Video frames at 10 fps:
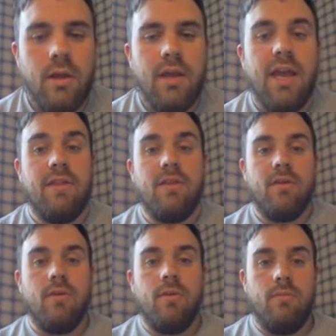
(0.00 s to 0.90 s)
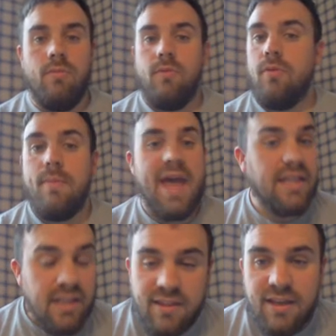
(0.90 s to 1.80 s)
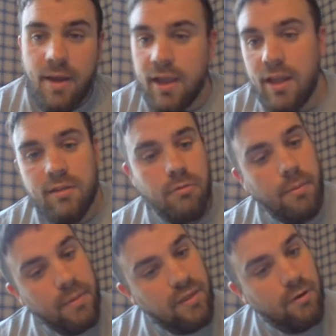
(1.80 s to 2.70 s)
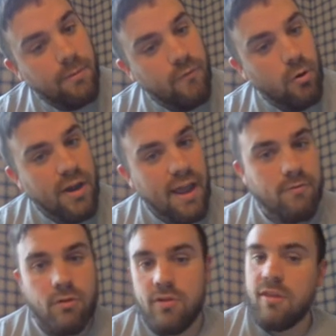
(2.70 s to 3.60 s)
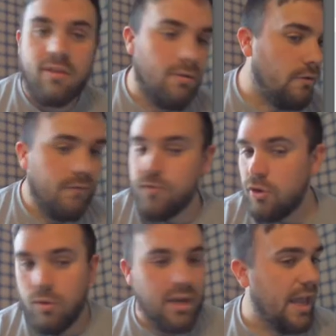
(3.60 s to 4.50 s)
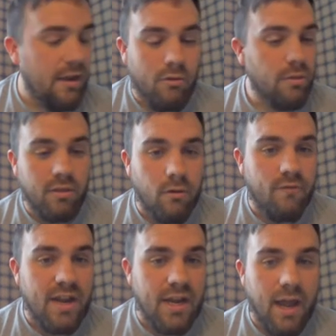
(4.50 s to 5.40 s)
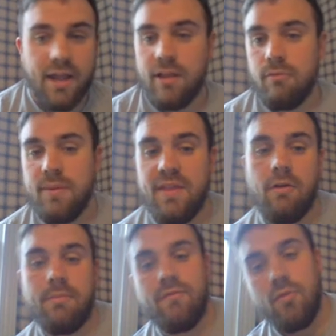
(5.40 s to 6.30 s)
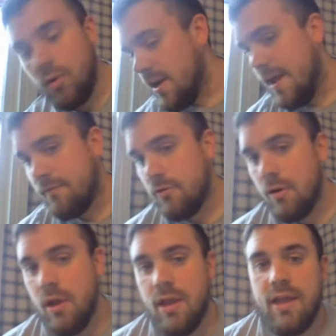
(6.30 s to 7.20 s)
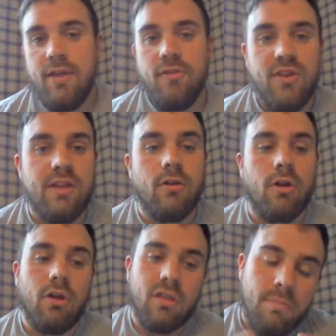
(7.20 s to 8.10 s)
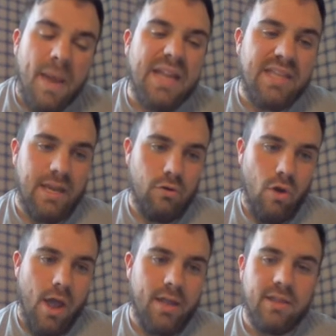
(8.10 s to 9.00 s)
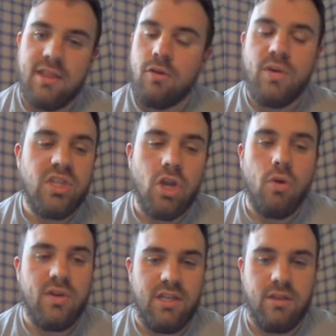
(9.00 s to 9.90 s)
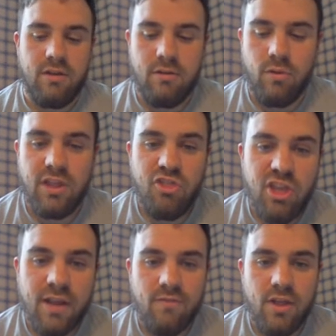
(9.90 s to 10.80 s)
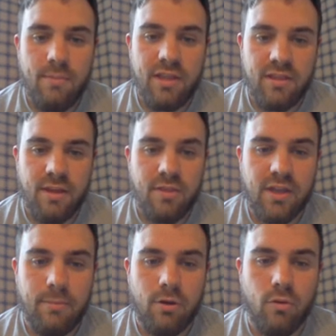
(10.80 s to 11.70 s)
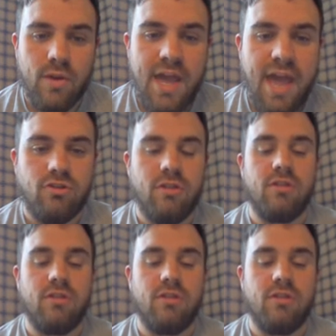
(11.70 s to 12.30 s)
And the magnesium ions would be there before and after, and the sulfuric or the sulfate ions would be there before and after. These are called spectator ions, and so we don't need to really think of them in some of the chemical reactions.